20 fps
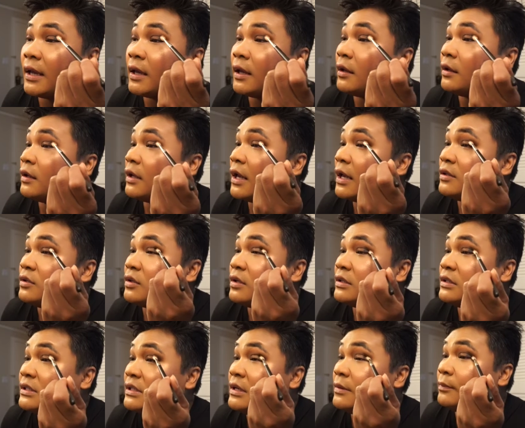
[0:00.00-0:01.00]
And as you
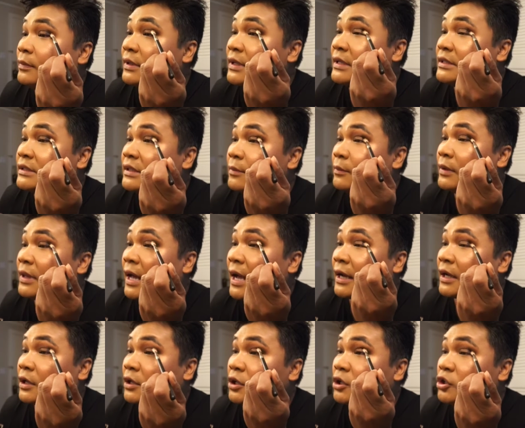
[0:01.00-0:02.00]
can see, place the
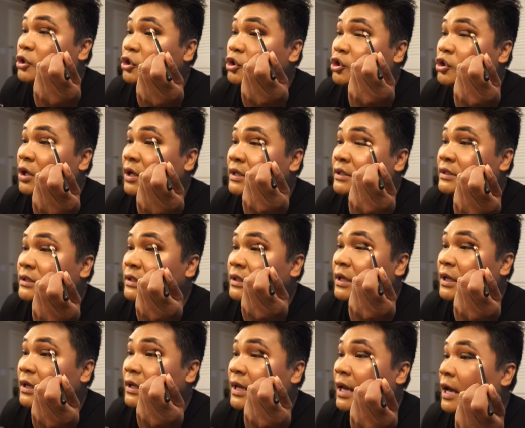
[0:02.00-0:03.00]
black just
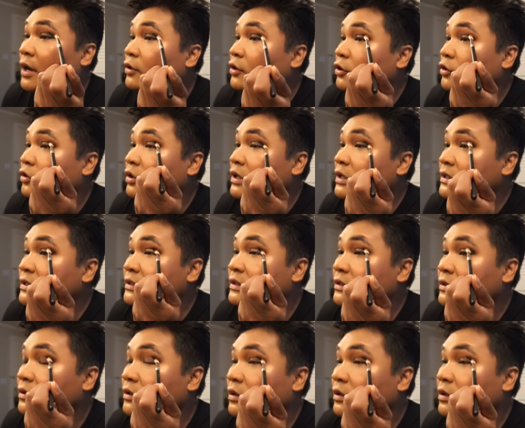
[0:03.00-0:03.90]
in the outer crease.